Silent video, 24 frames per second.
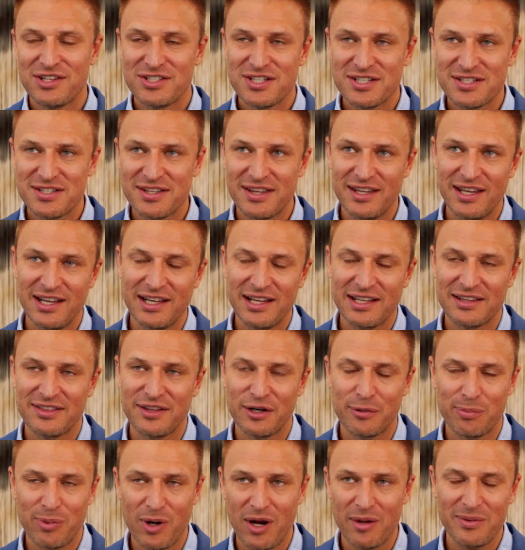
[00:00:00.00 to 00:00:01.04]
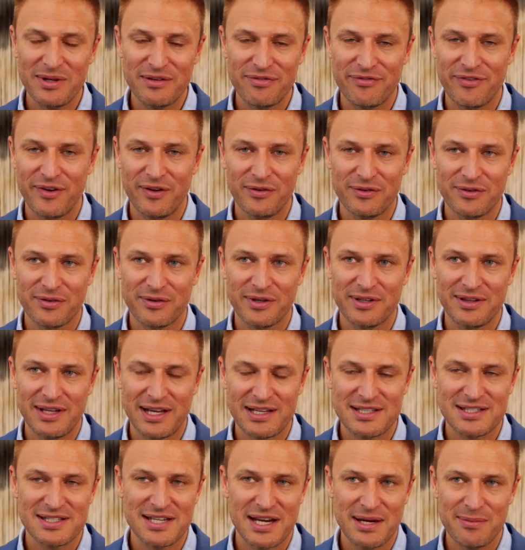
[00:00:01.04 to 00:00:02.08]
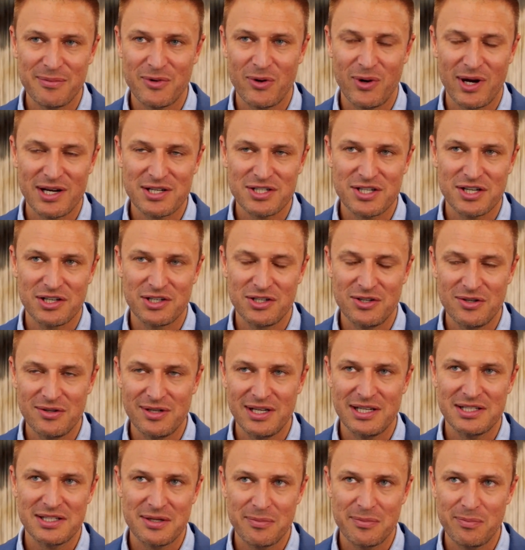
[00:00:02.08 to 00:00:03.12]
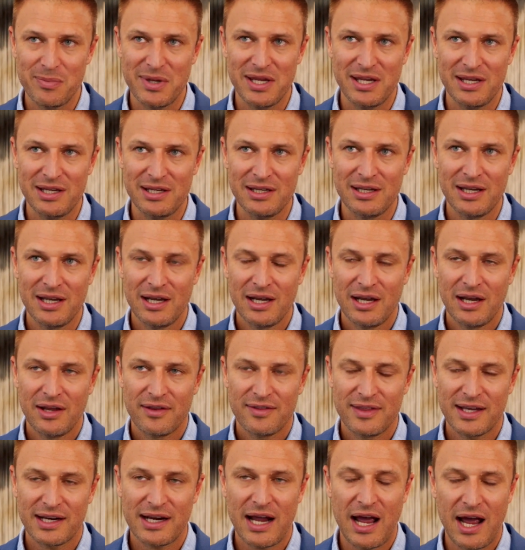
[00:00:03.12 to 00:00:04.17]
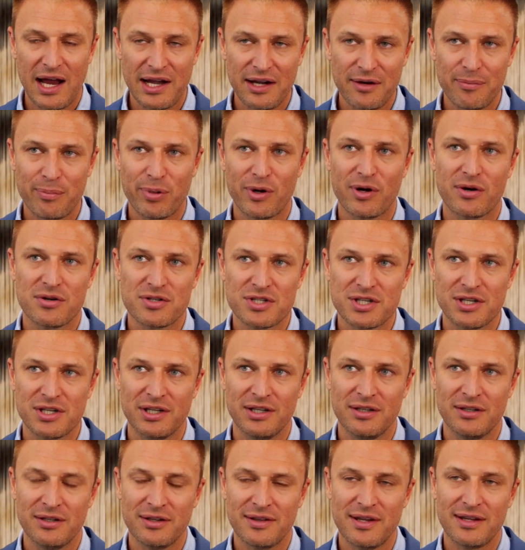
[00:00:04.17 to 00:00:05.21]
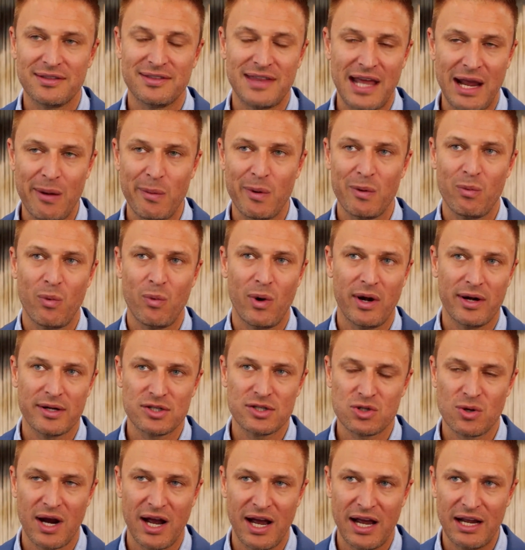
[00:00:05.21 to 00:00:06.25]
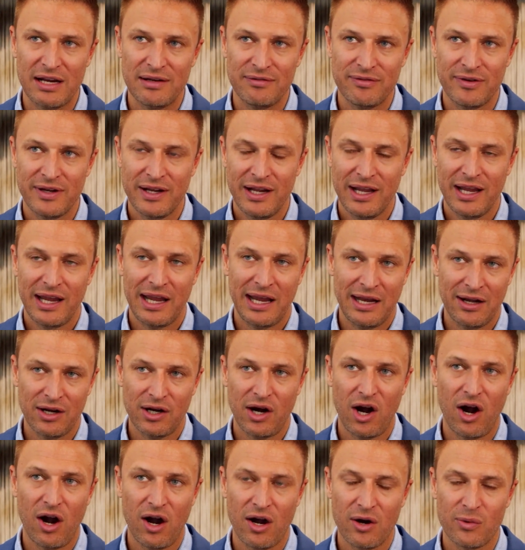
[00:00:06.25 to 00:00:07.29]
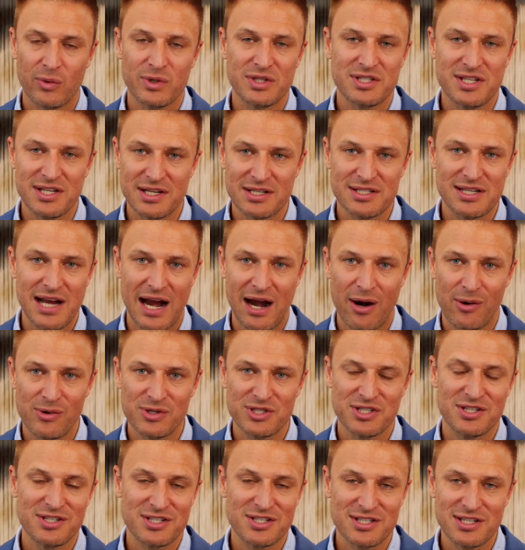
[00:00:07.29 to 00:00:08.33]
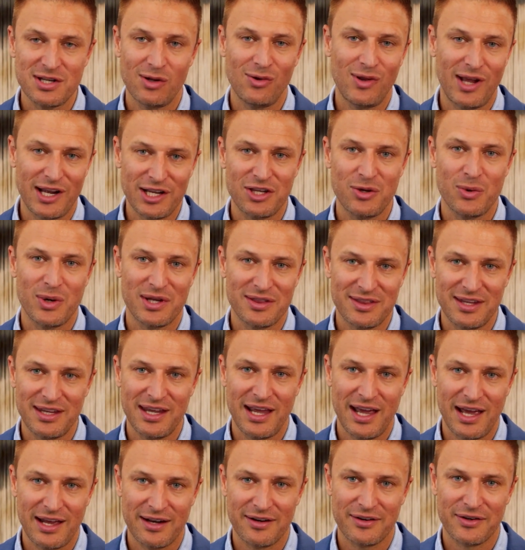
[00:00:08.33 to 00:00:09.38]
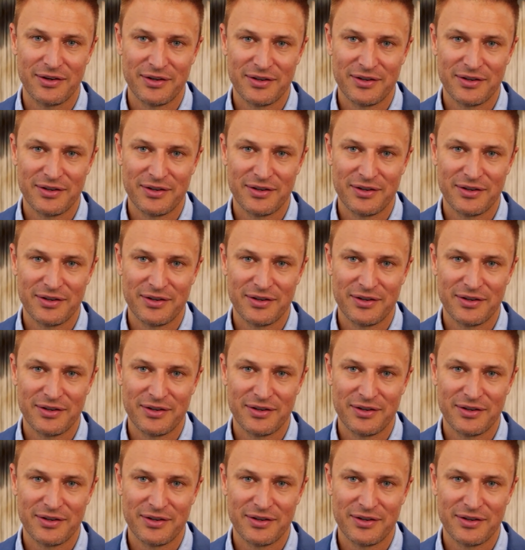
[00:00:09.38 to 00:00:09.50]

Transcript: just think they're probably filtering that same question. You need to be the kind of person that they would want to drive in a car with 6 hours and still like you at the end,